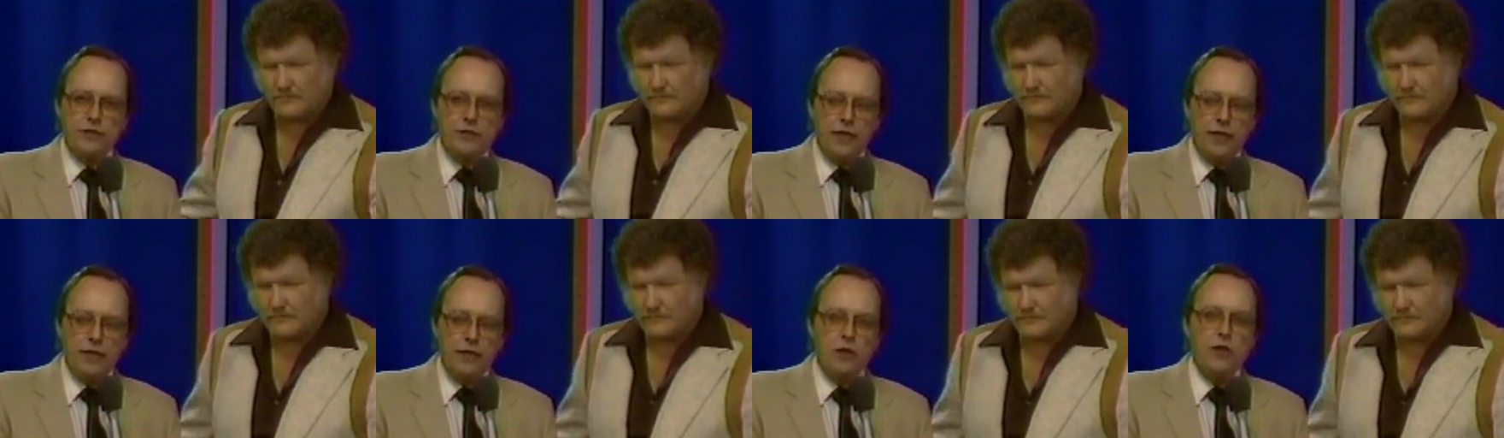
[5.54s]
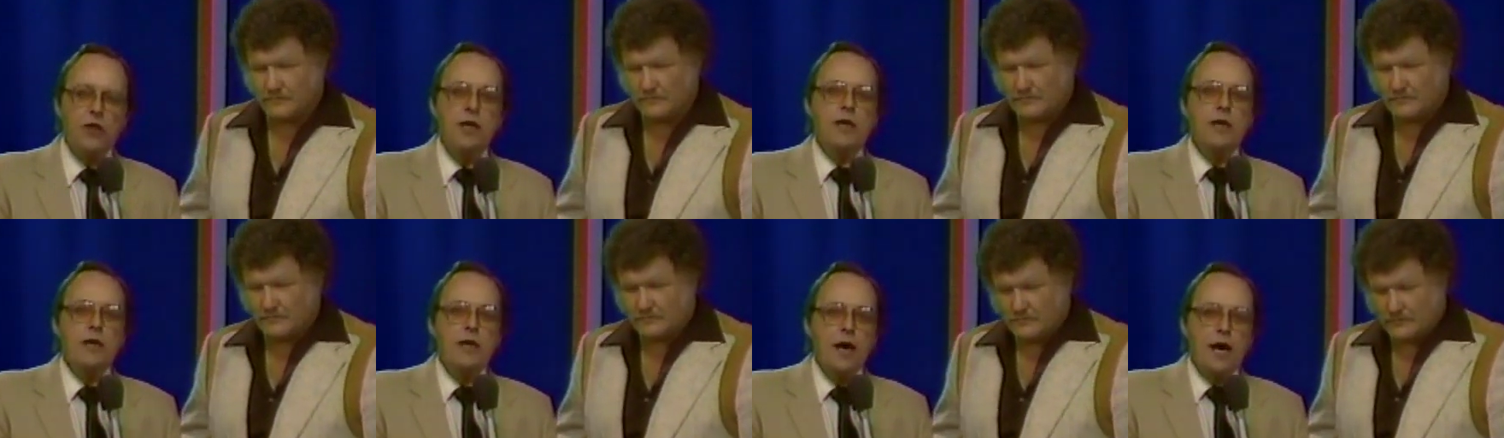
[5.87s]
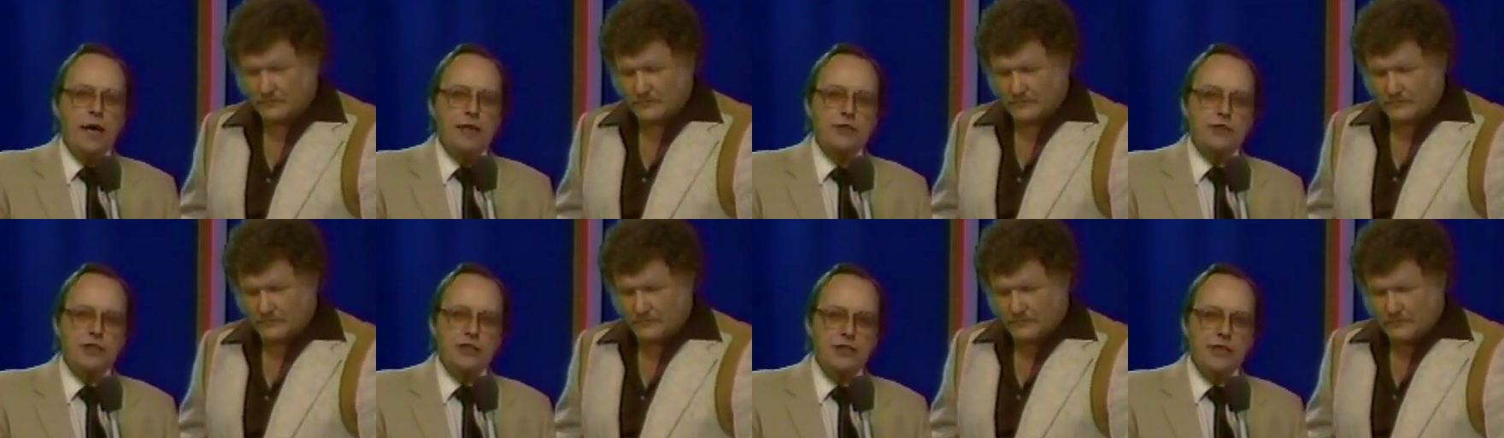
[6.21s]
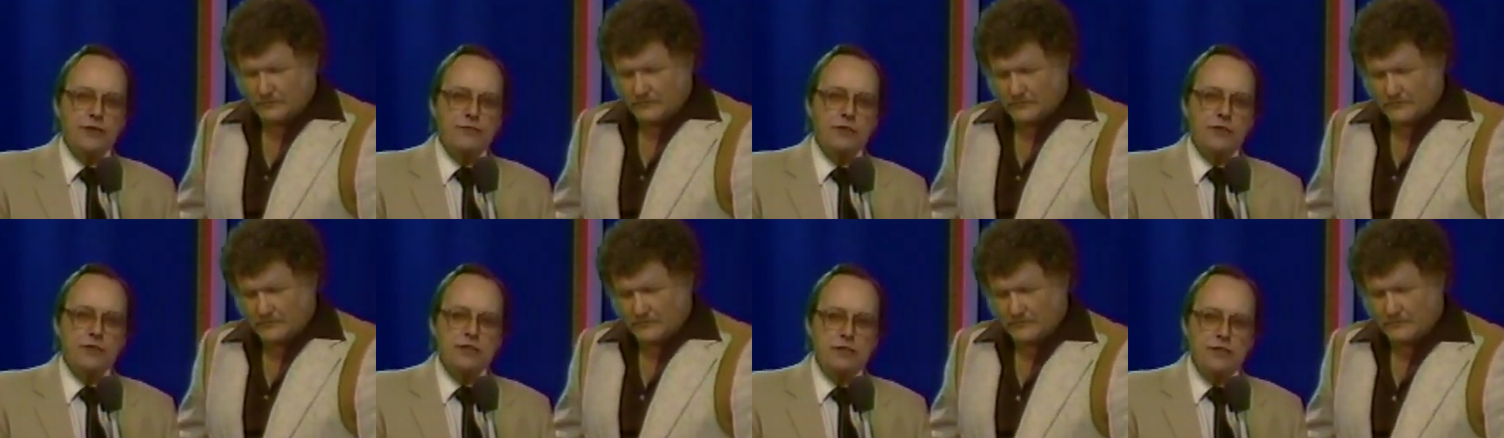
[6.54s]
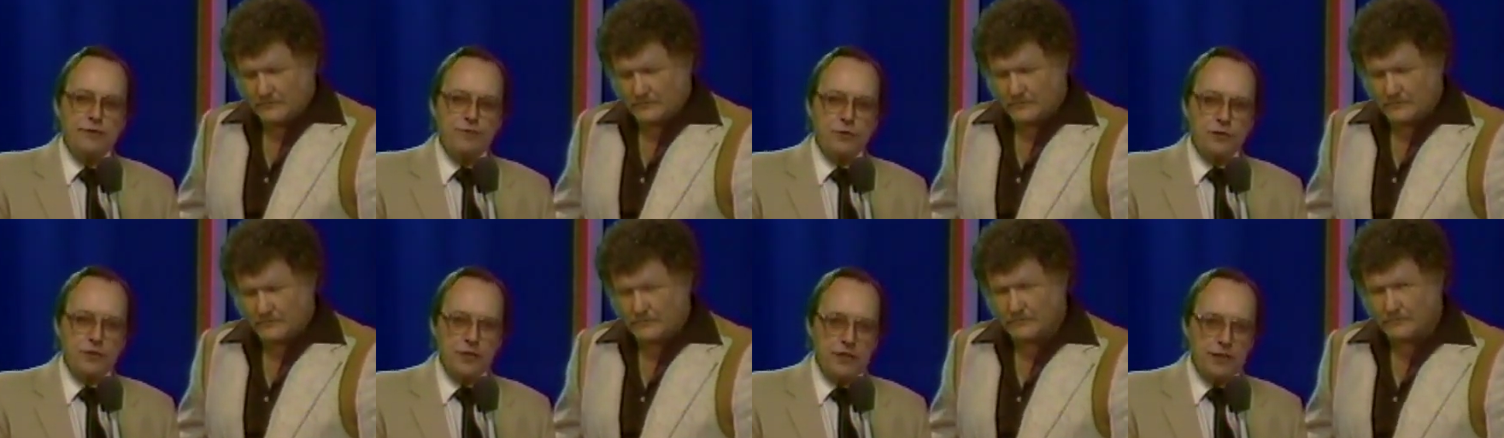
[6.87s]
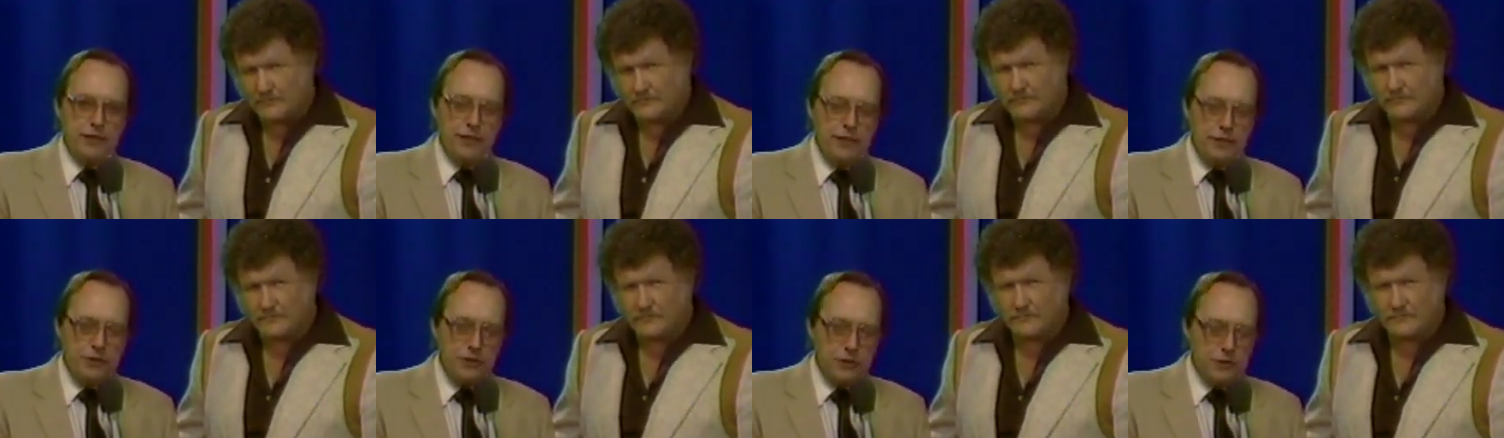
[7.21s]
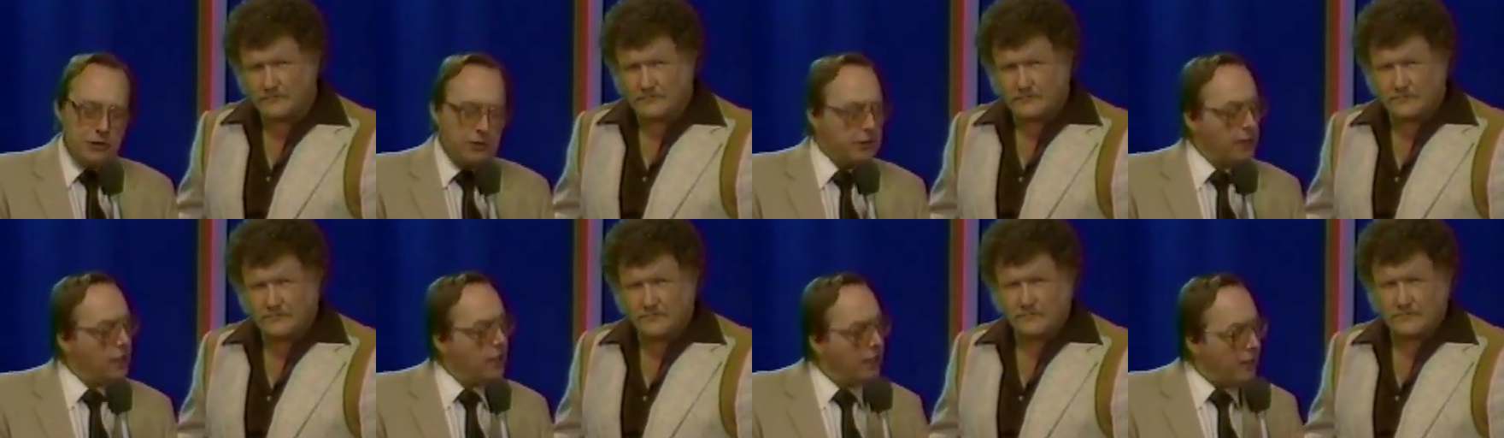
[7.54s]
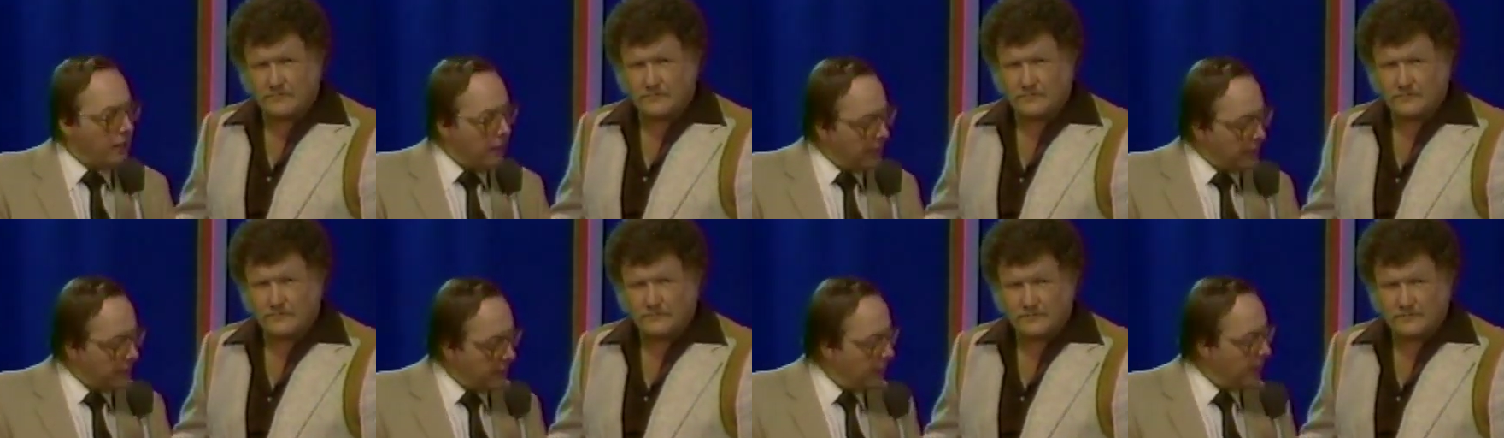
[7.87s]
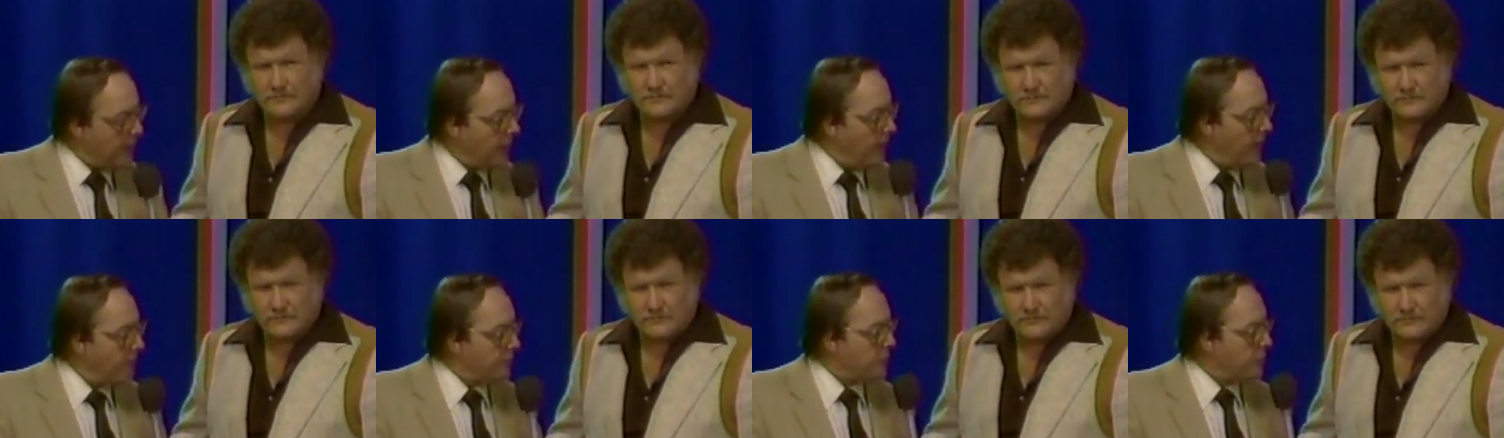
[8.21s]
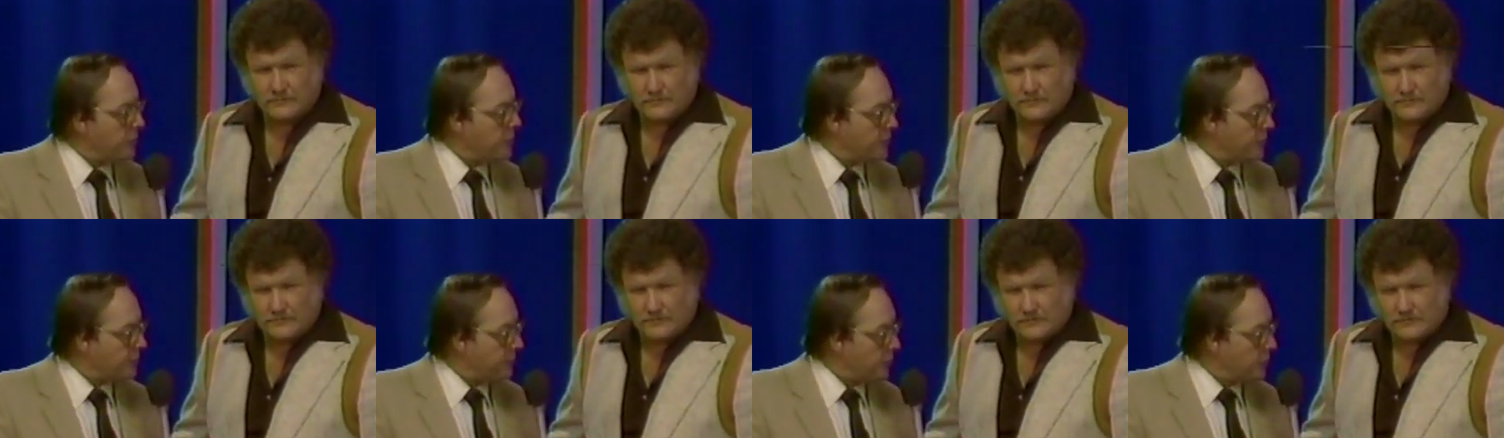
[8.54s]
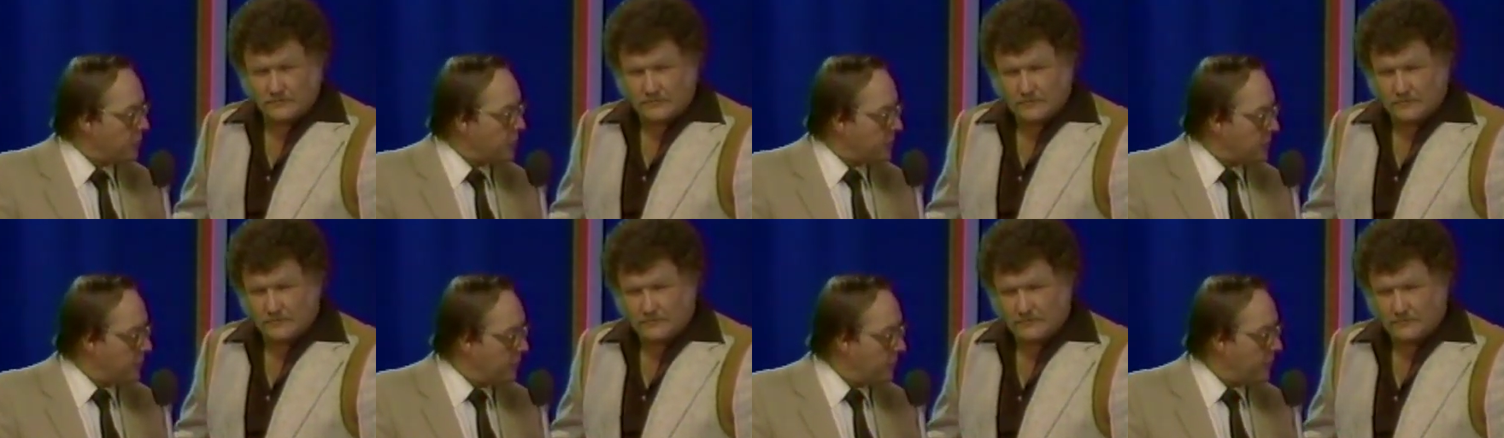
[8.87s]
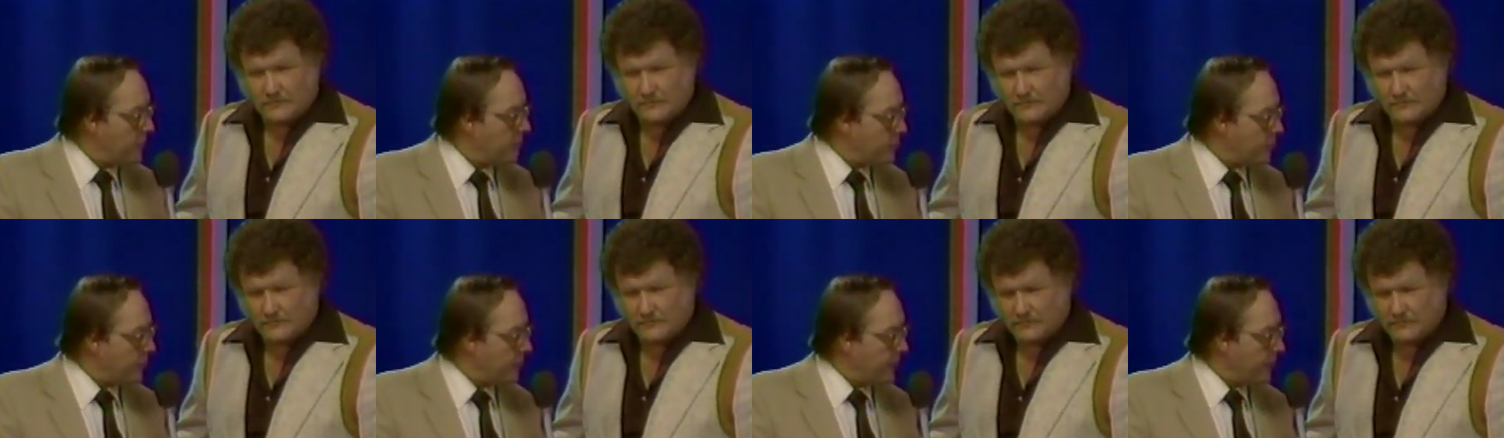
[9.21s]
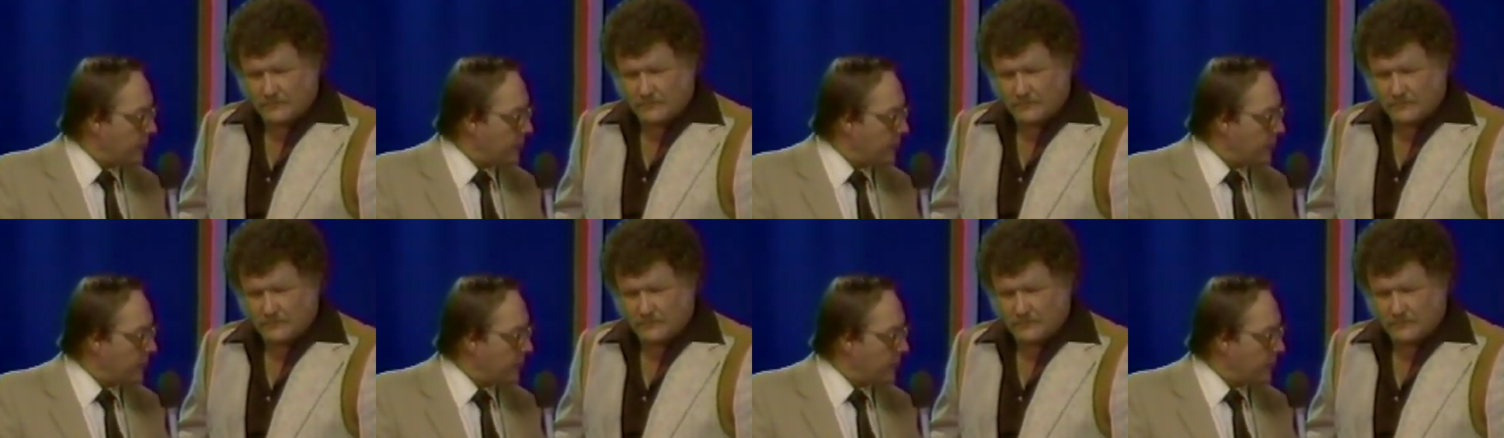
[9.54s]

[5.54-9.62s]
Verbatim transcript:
Speaker 1: that title on seven different occasions. And yet, after your first year in